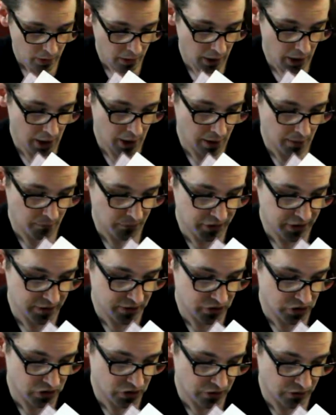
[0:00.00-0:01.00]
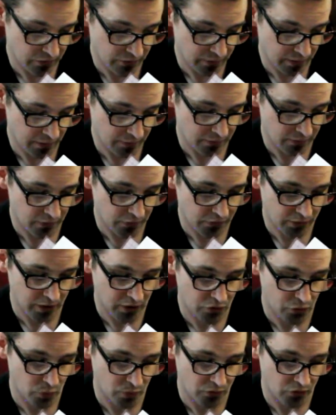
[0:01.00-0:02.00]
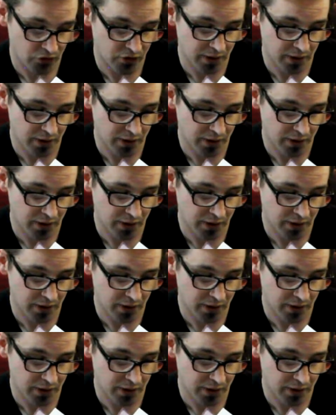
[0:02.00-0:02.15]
The edition size in this case was